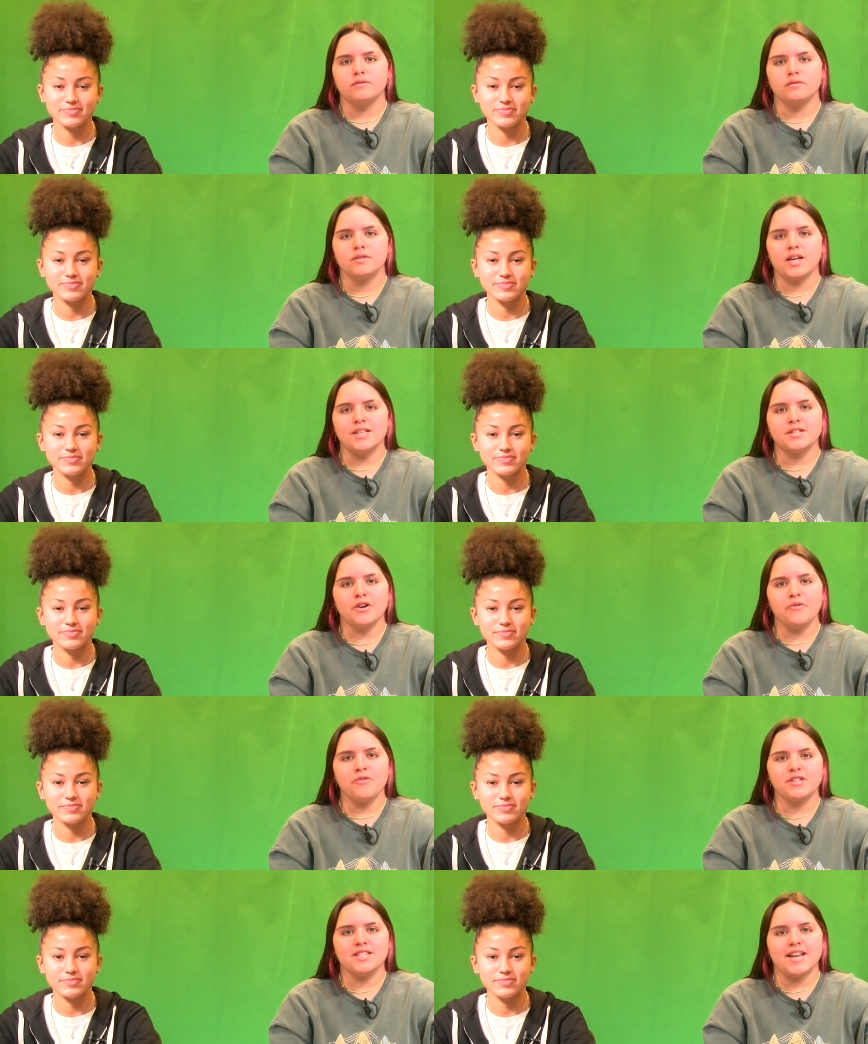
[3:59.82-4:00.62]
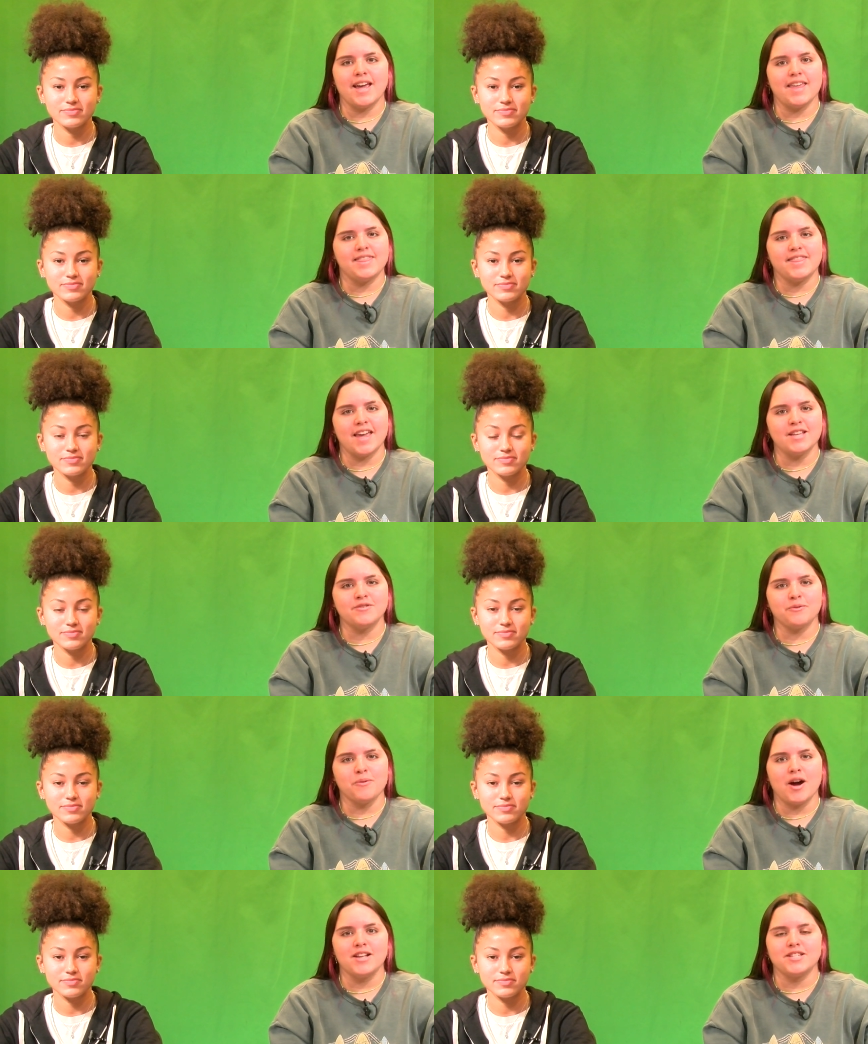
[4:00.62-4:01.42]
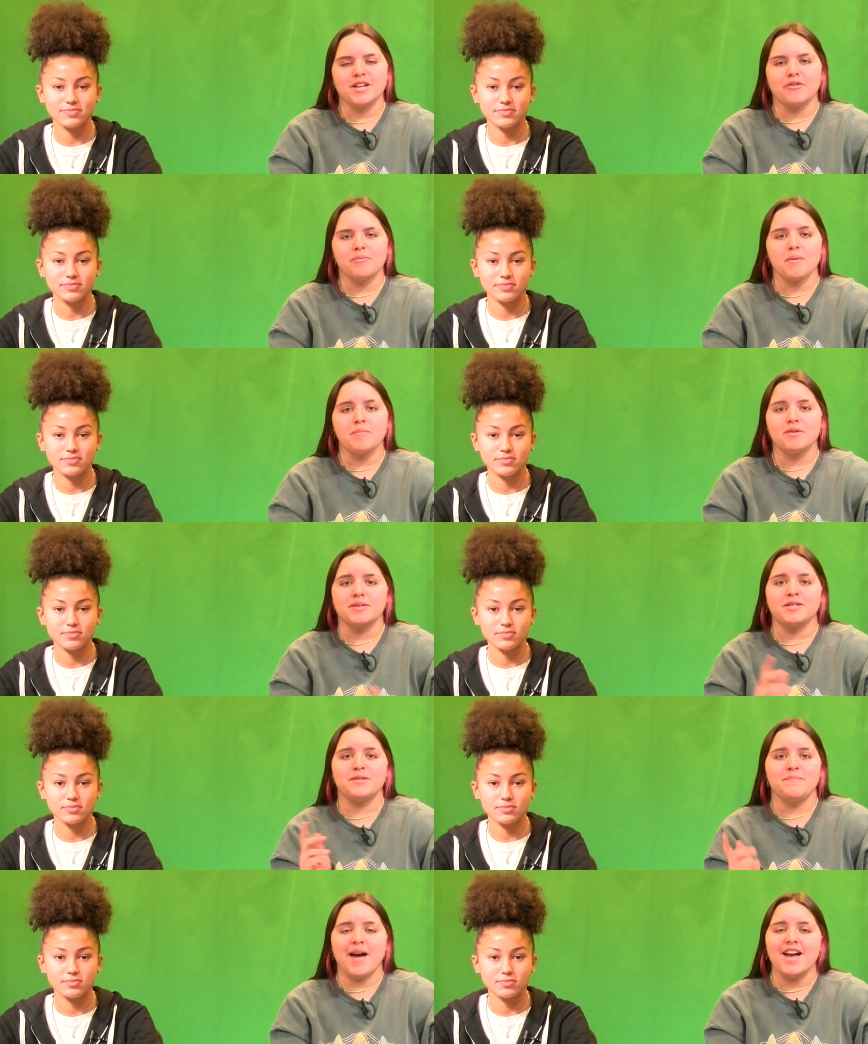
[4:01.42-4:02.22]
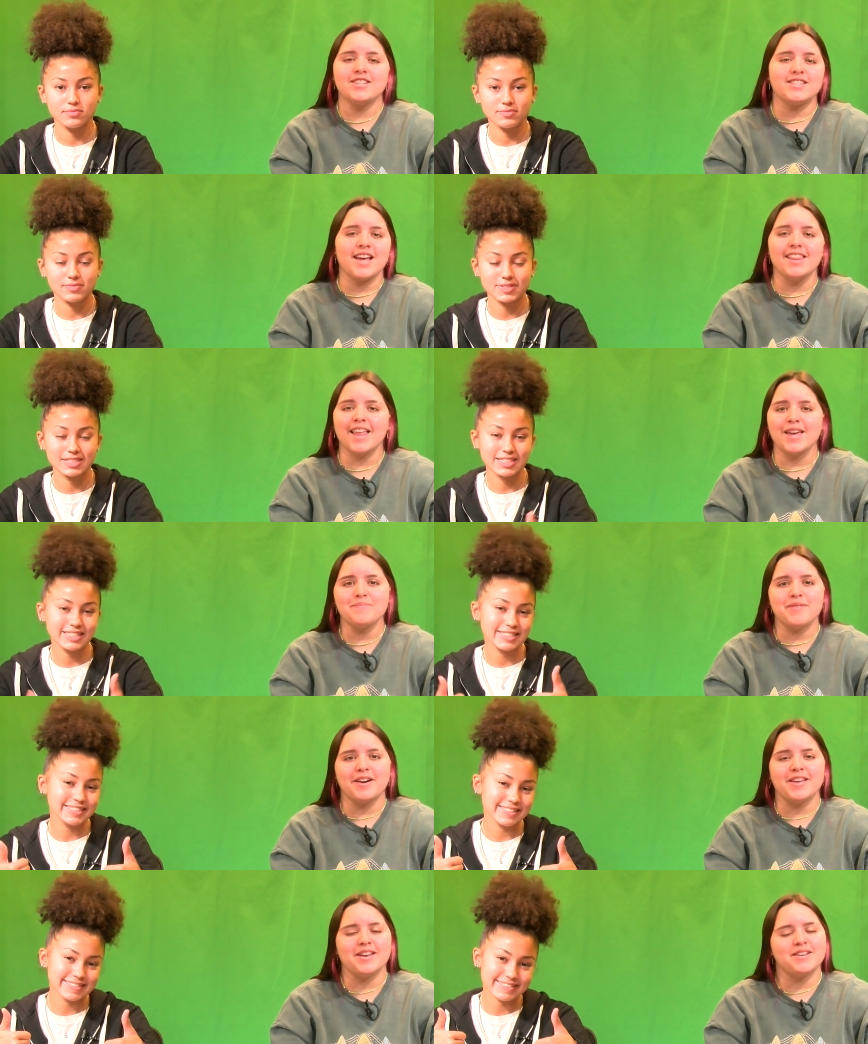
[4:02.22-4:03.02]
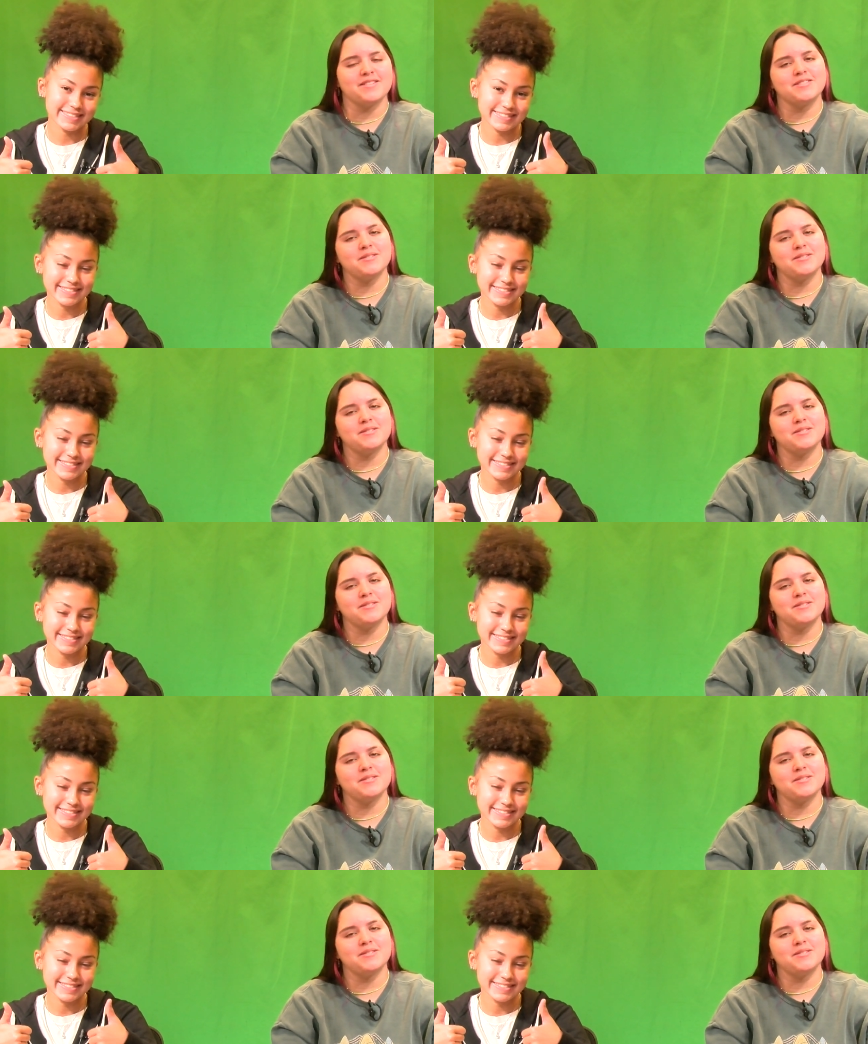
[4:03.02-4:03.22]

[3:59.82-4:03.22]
Speaker 1: That's all for today. Thanks for watching. Remember to smash that like button and